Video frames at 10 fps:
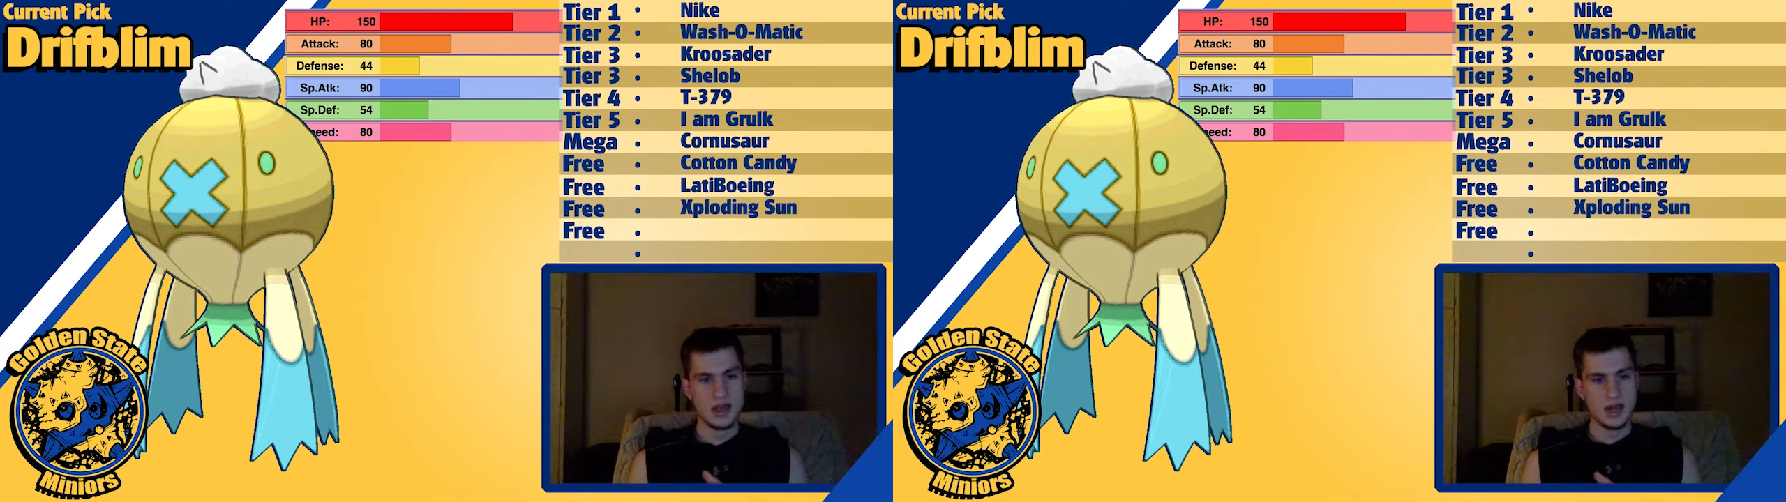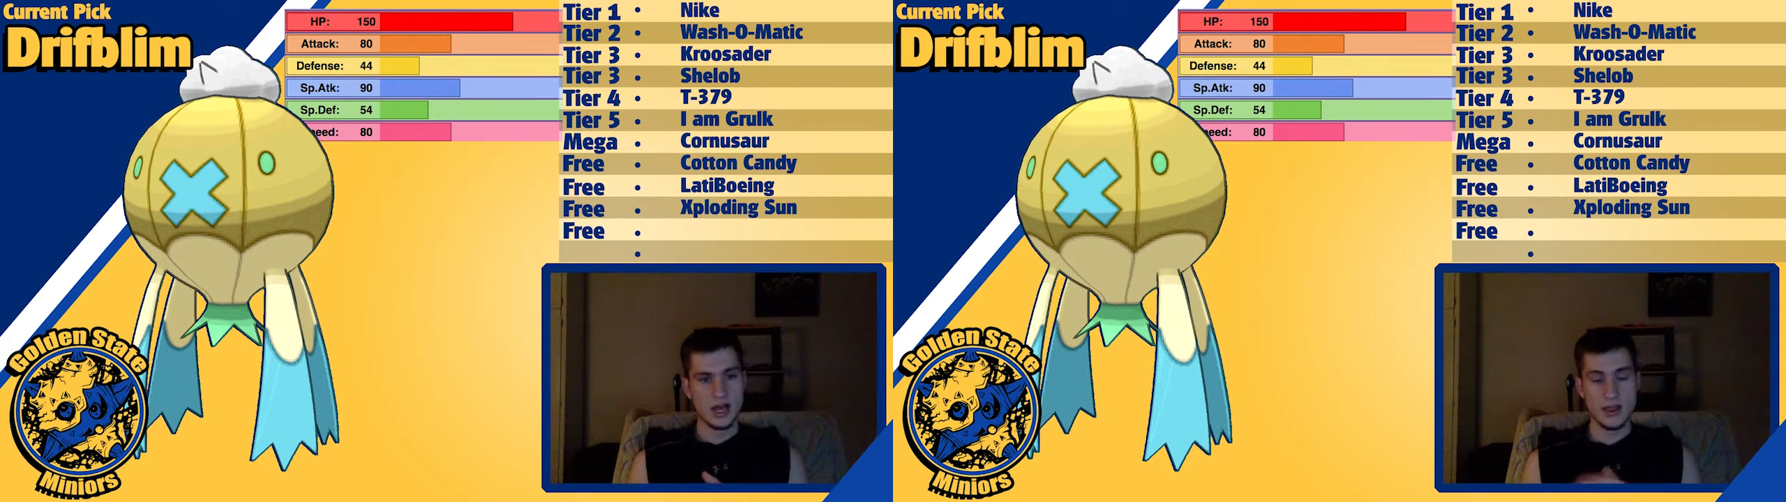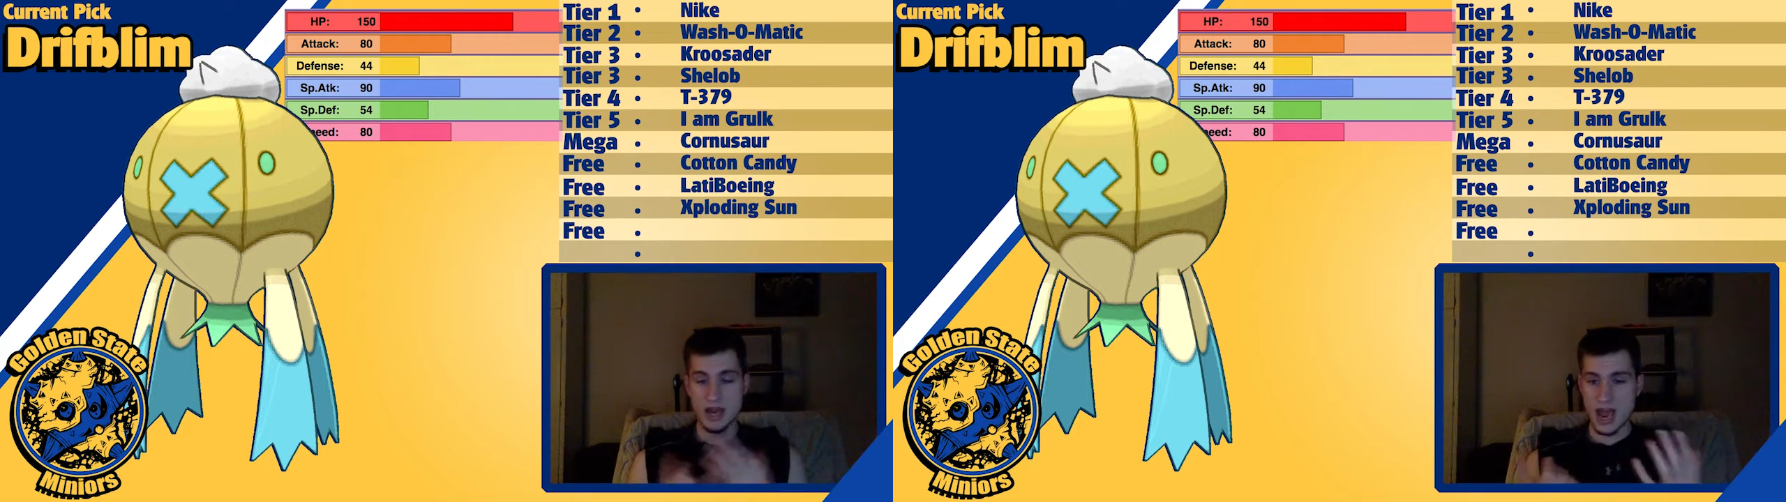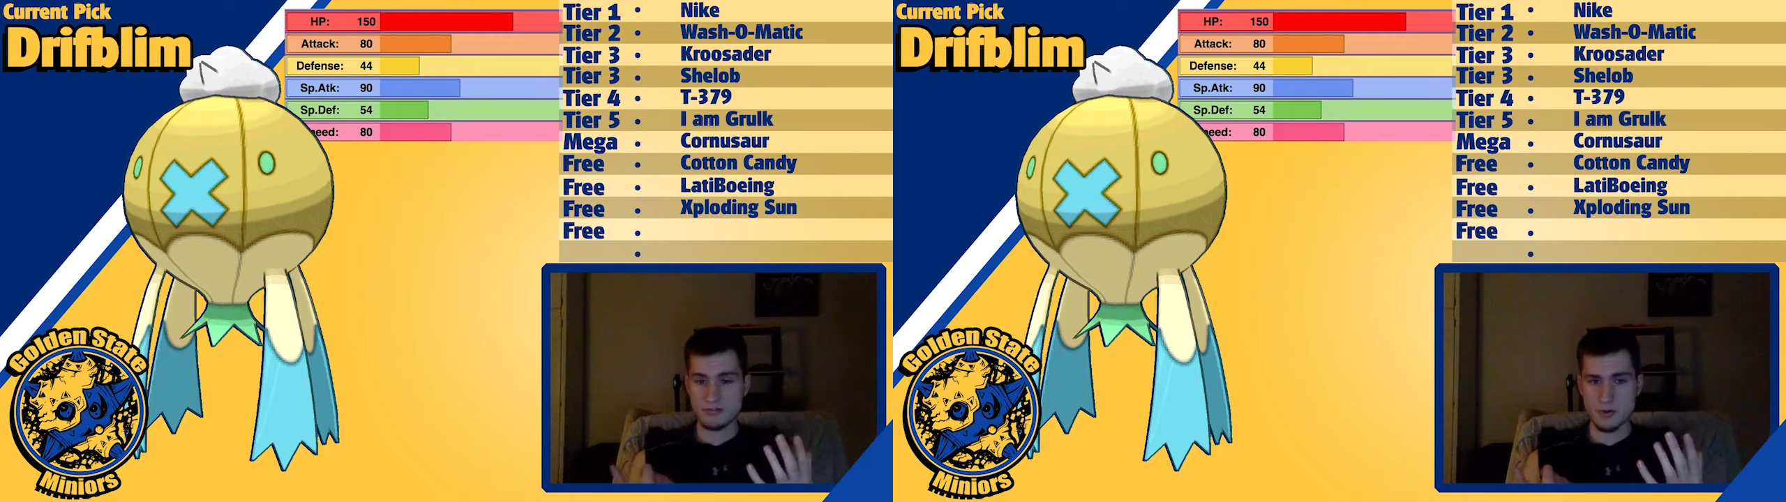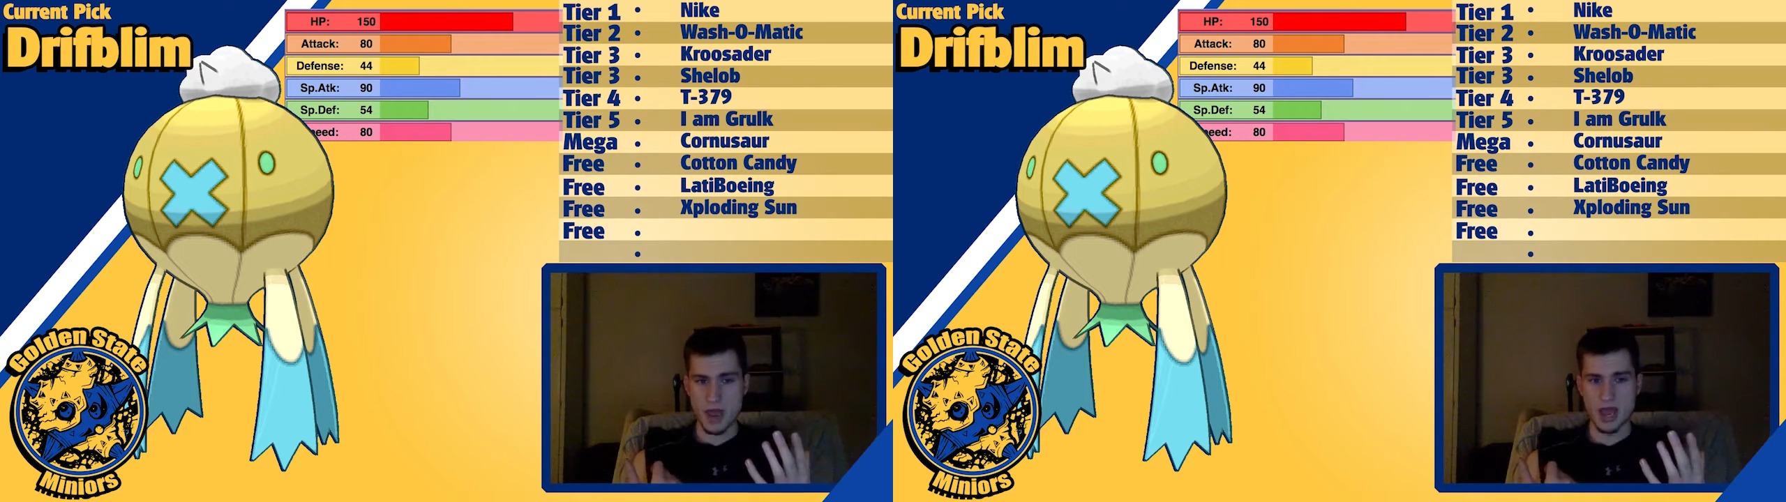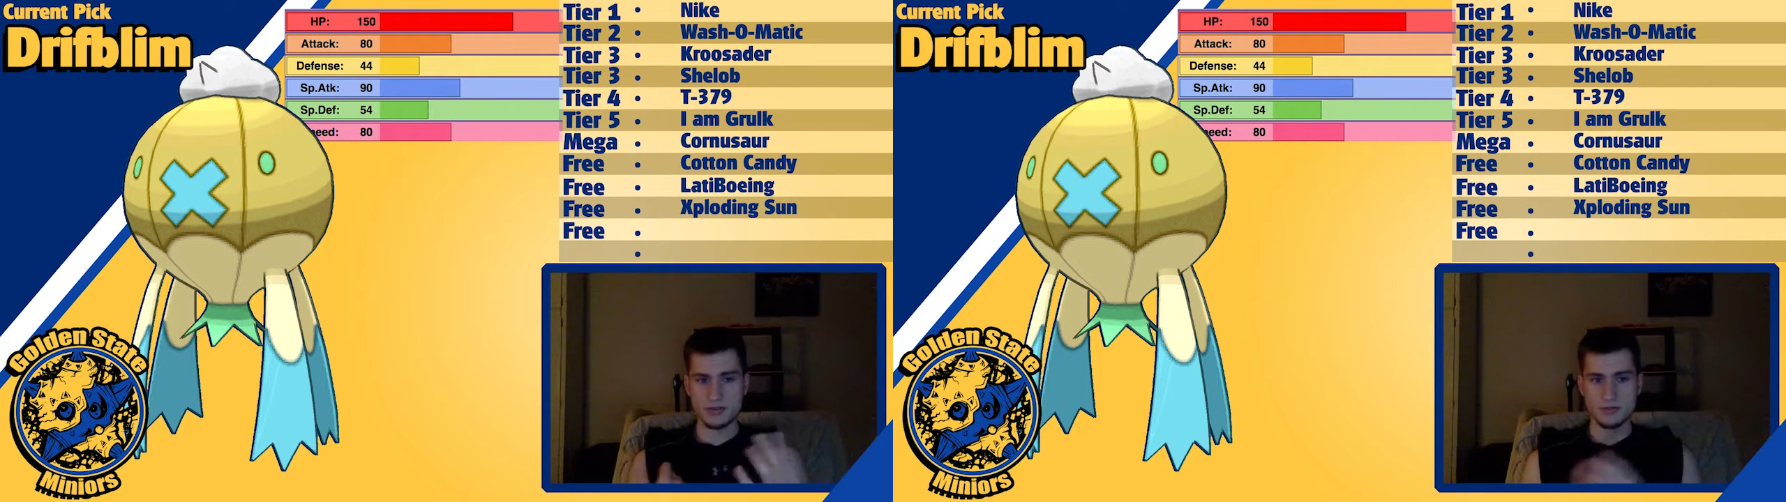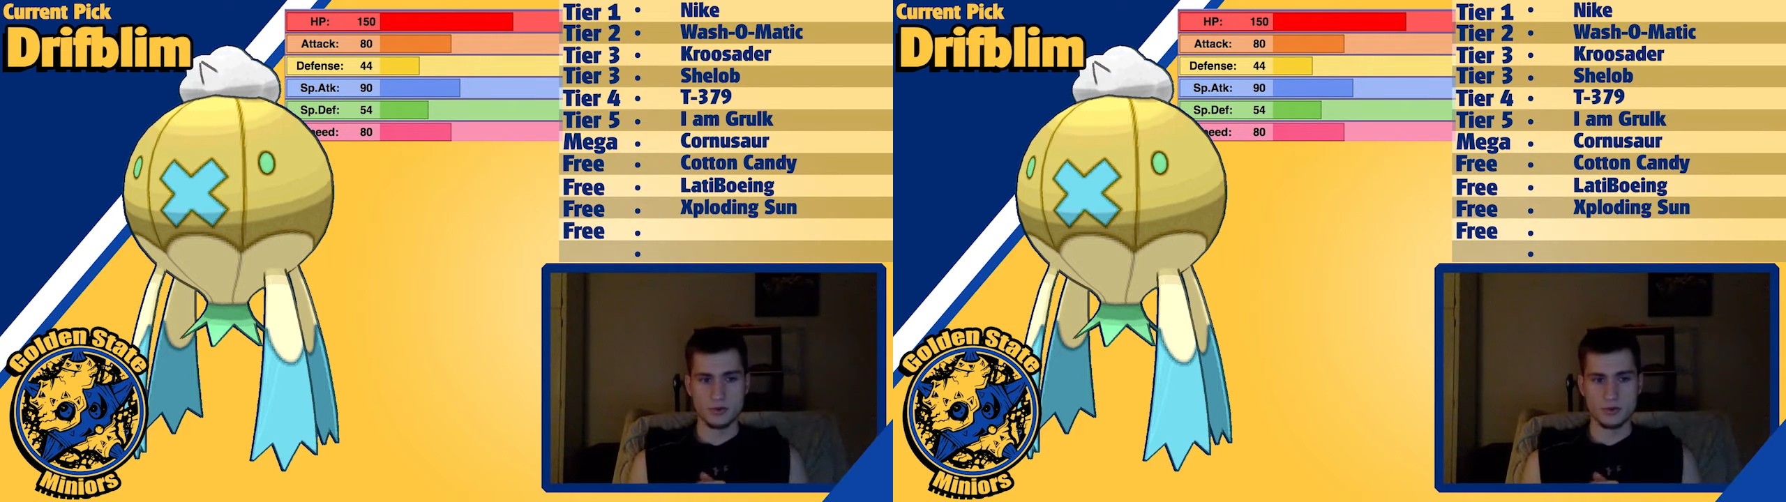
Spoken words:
And then Aftermath.